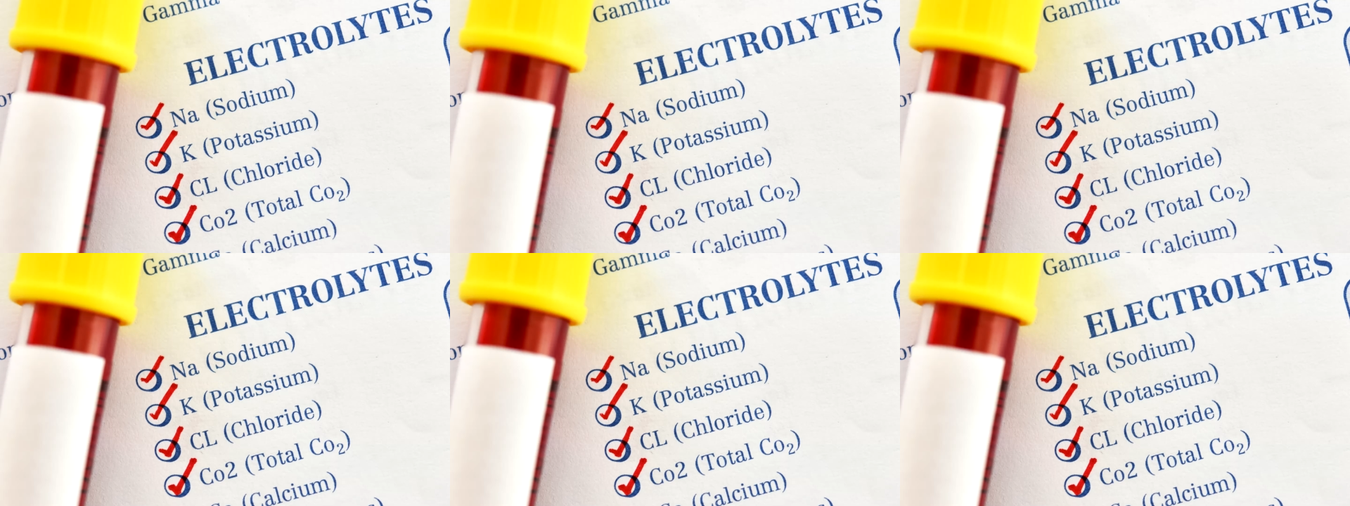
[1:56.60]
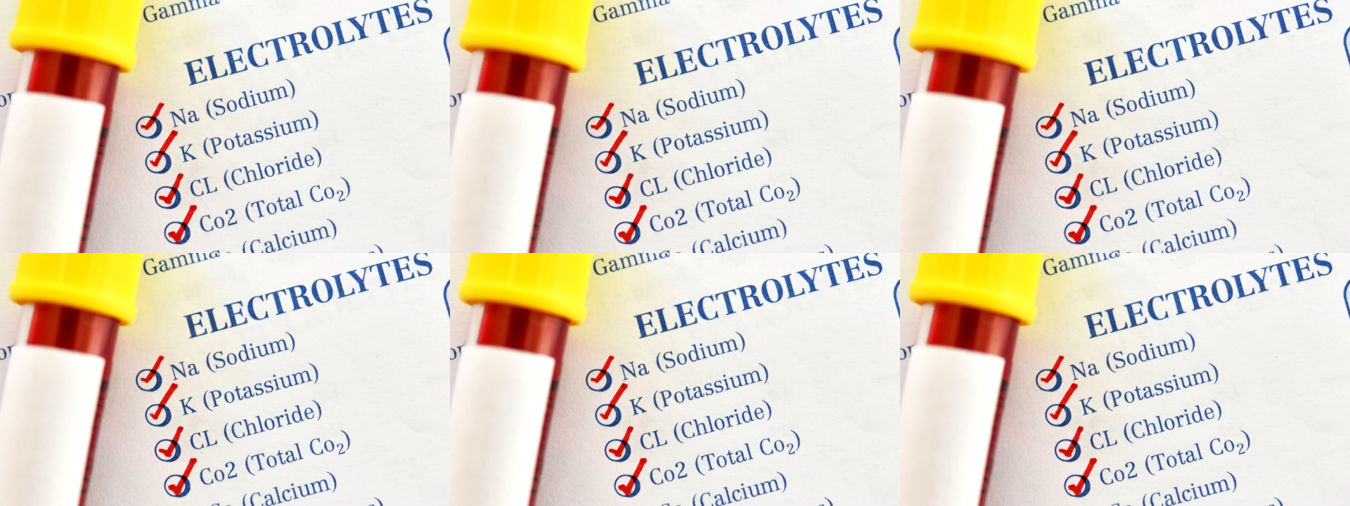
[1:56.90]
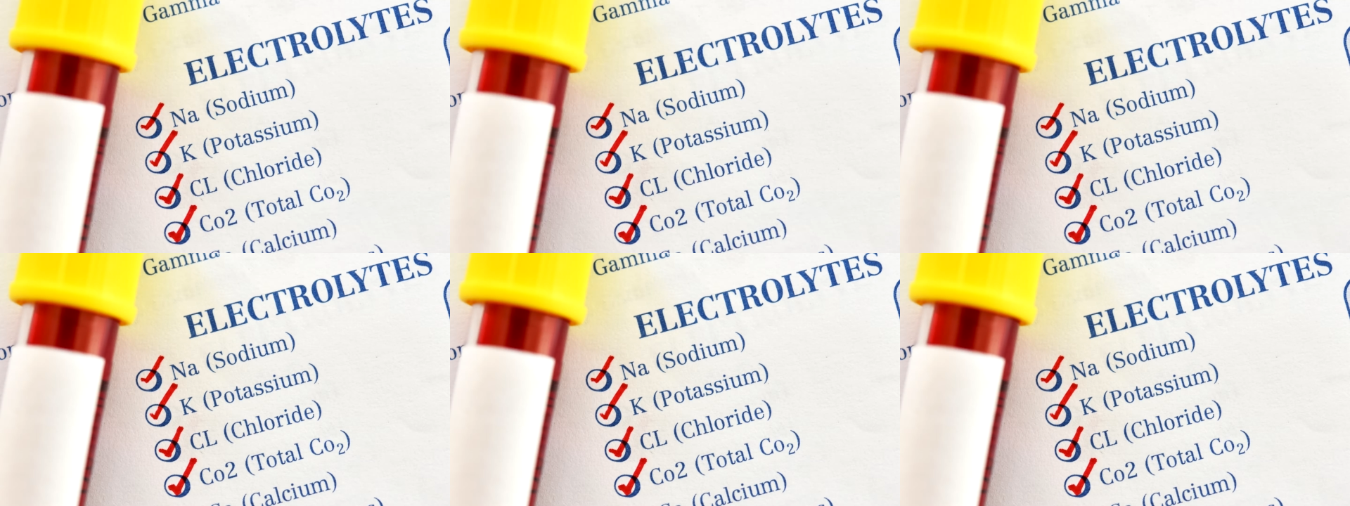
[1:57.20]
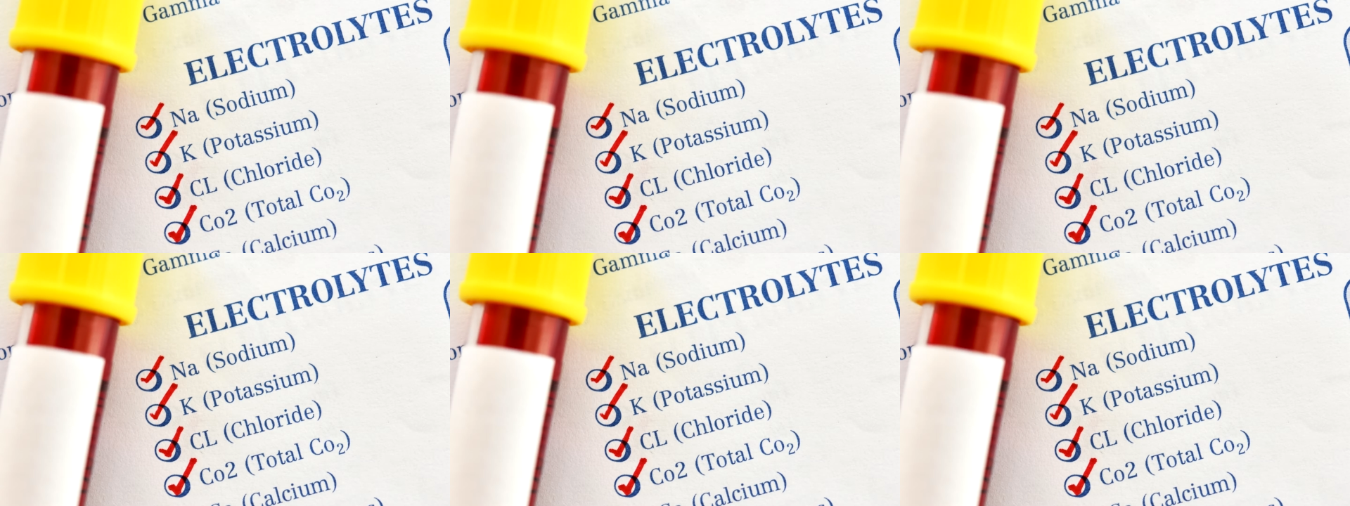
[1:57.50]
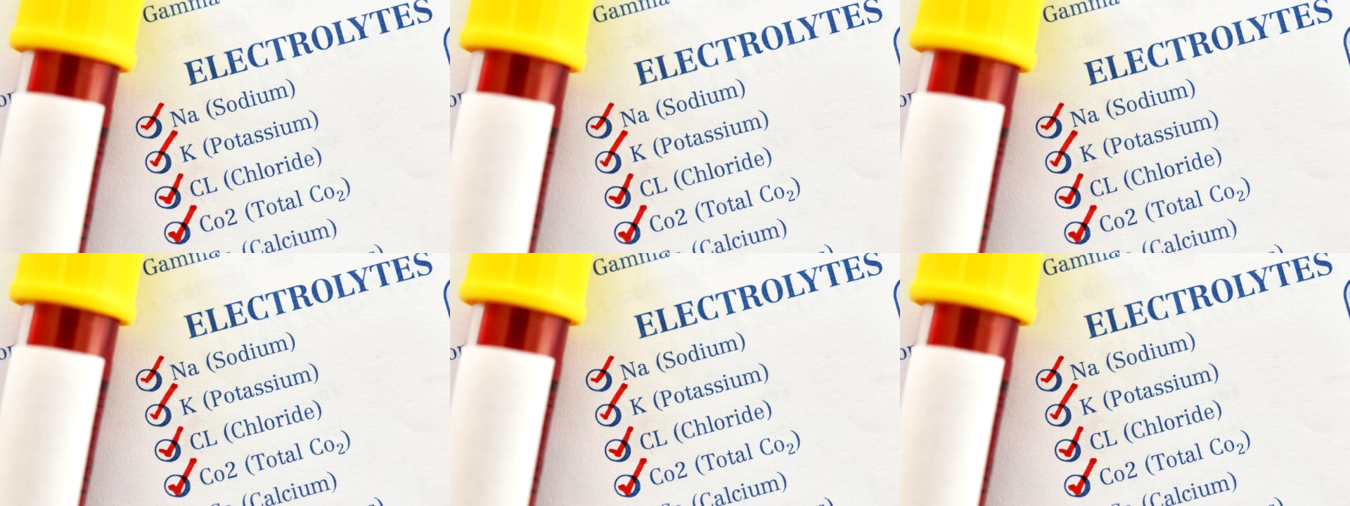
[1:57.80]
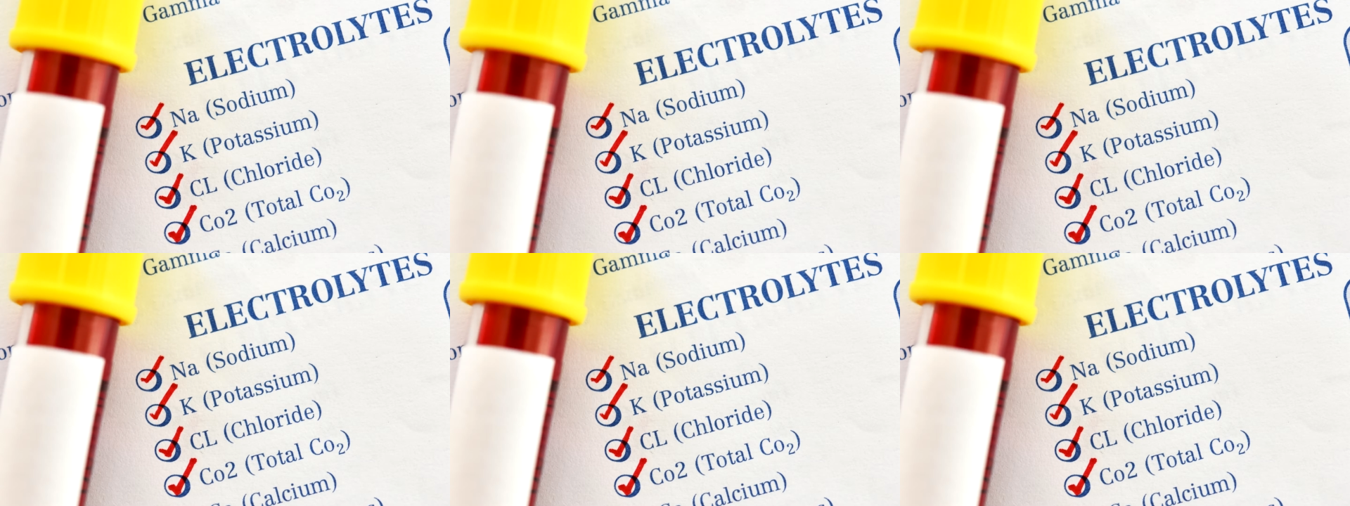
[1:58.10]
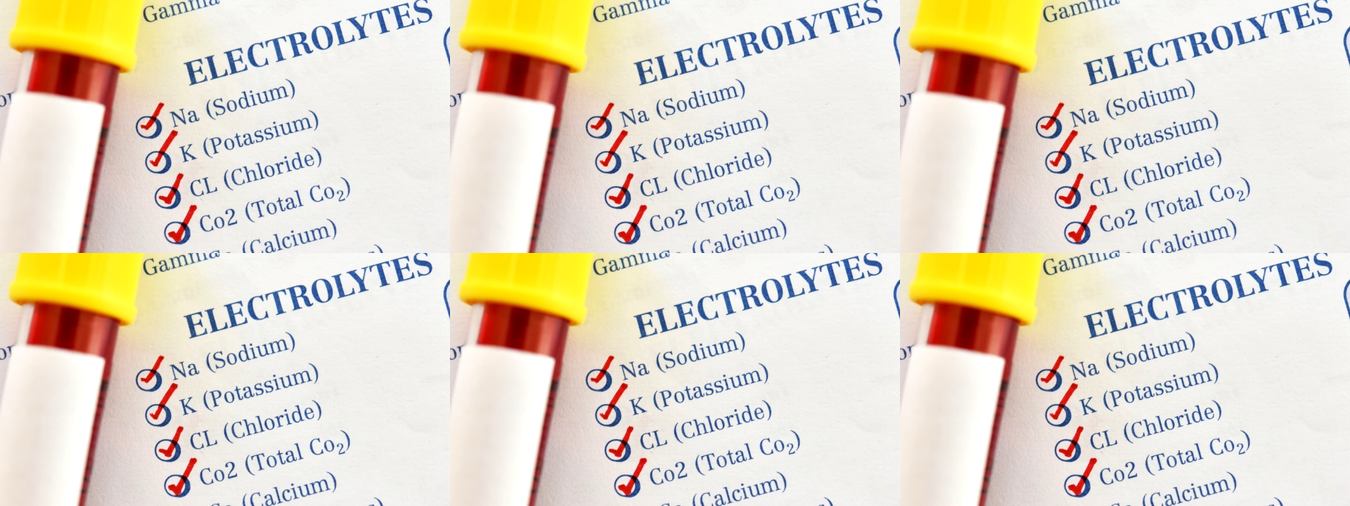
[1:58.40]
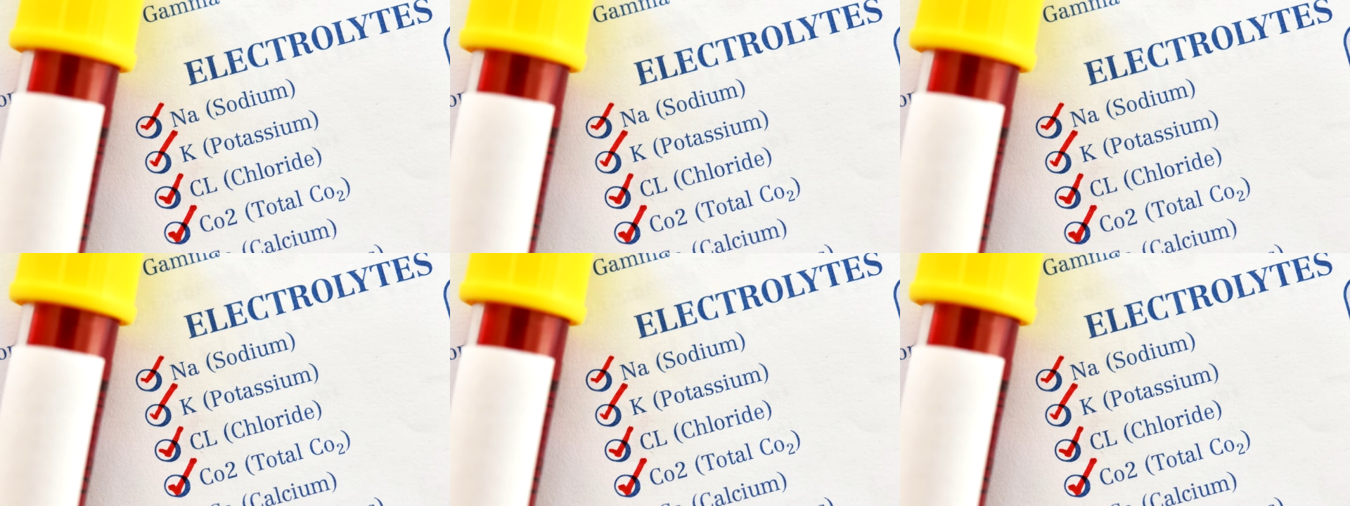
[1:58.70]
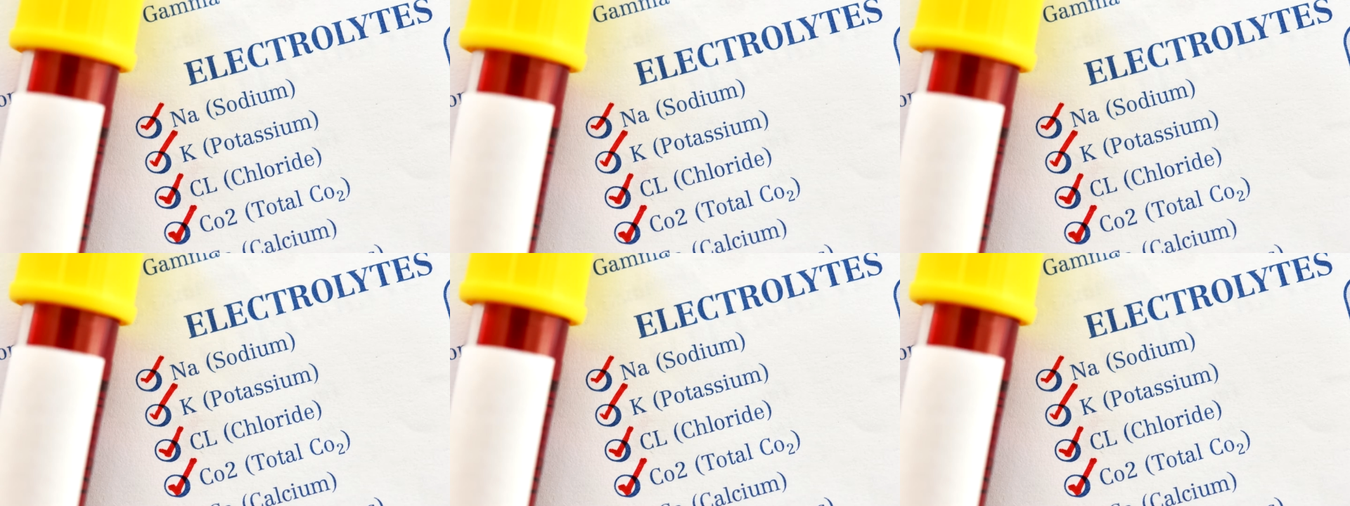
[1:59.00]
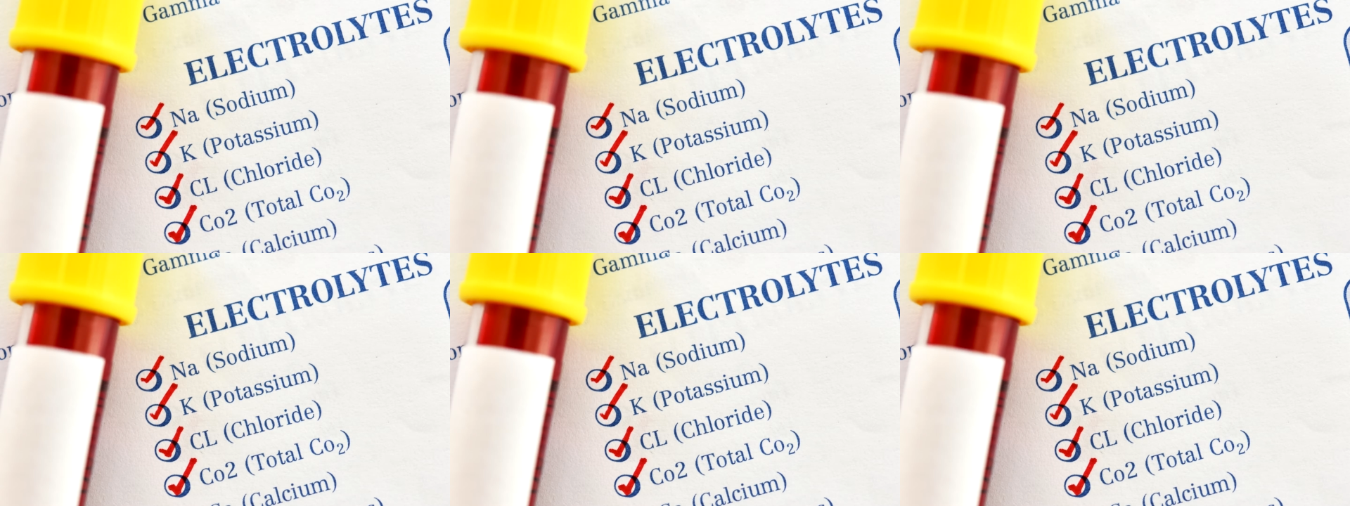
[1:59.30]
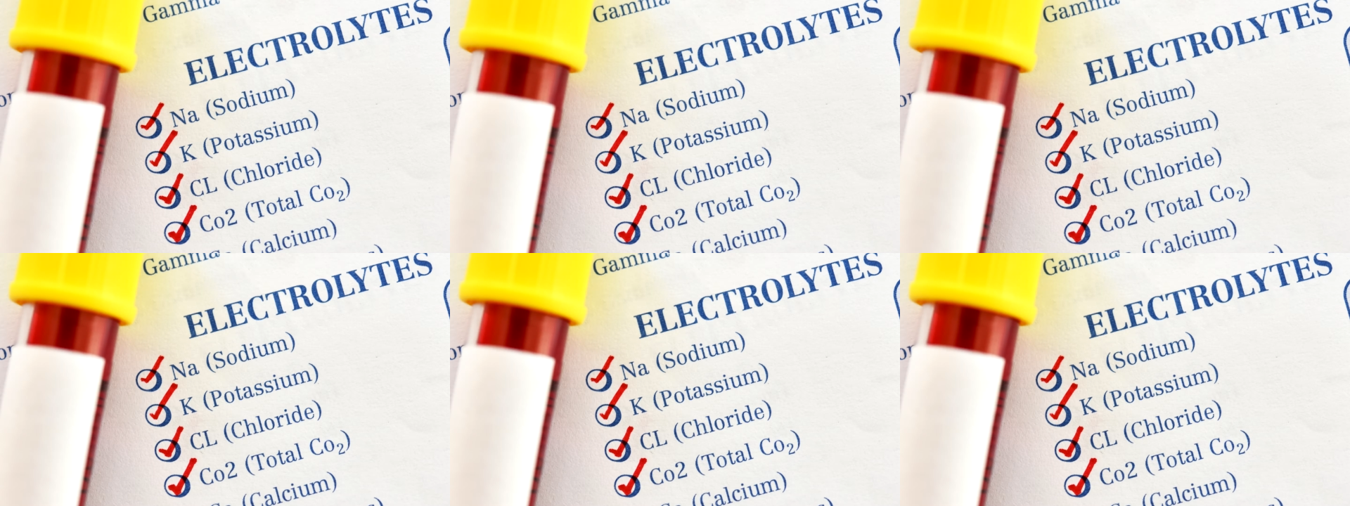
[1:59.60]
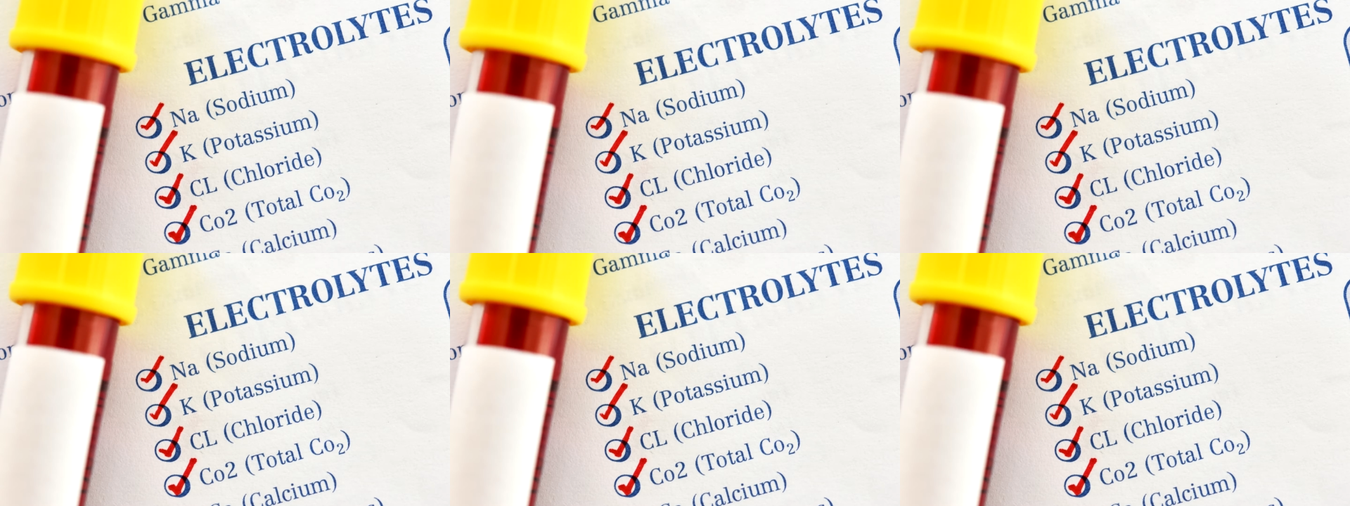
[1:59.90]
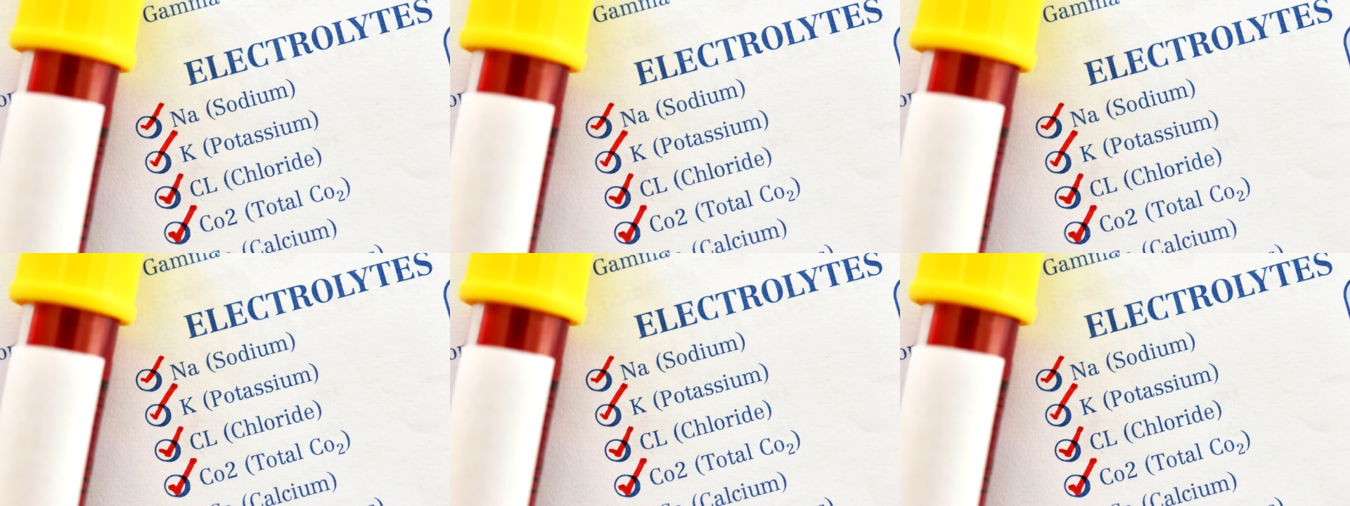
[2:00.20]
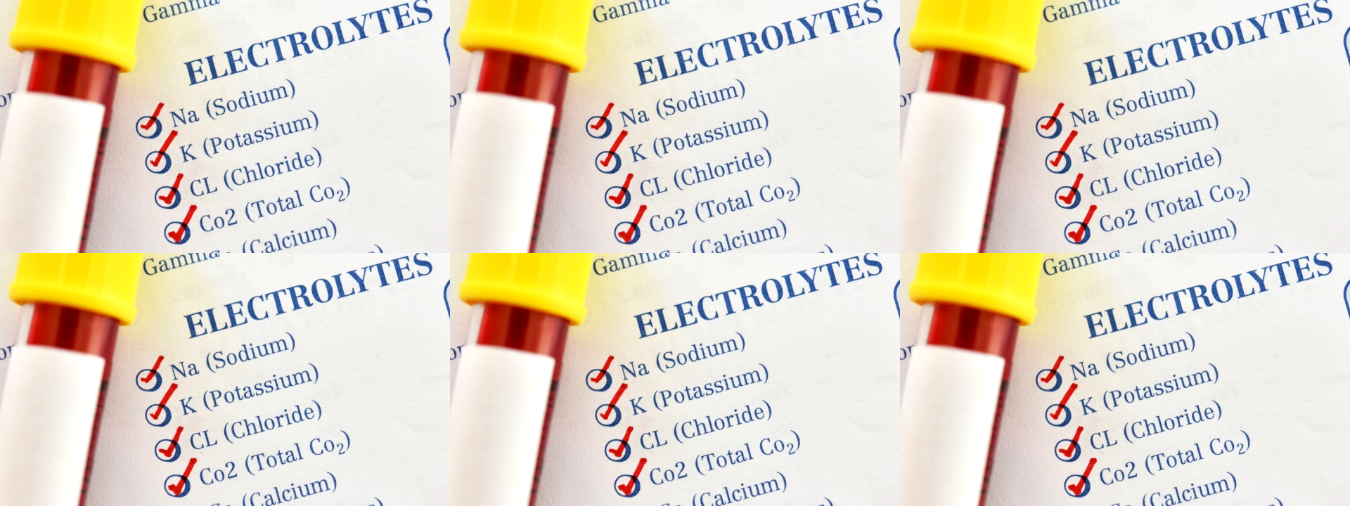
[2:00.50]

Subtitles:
No face is visible, so there are no lips to read.